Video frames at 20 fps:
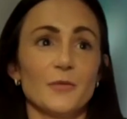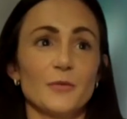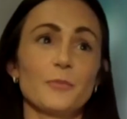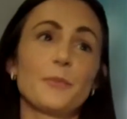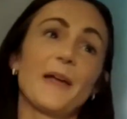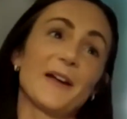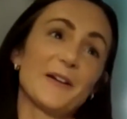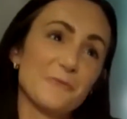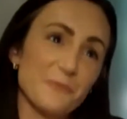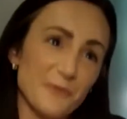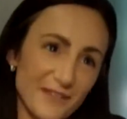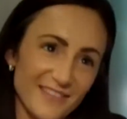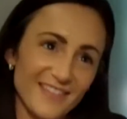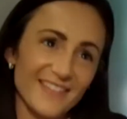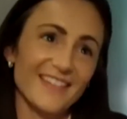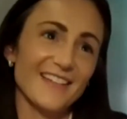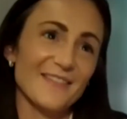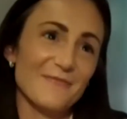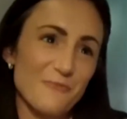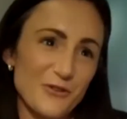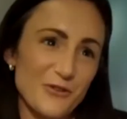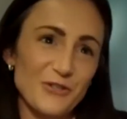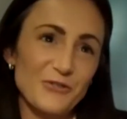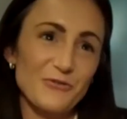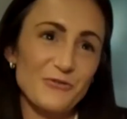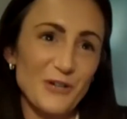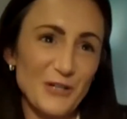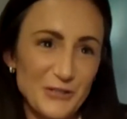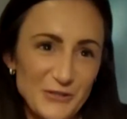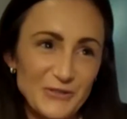paired with a more
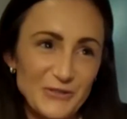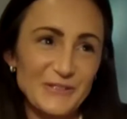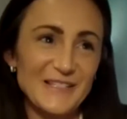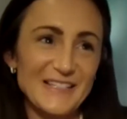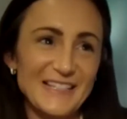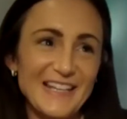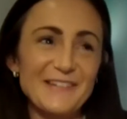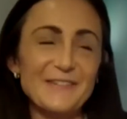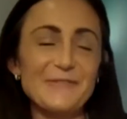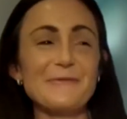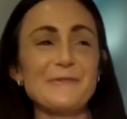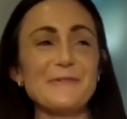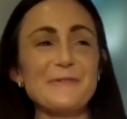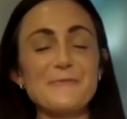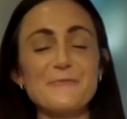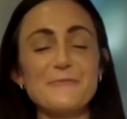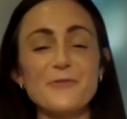structured schedule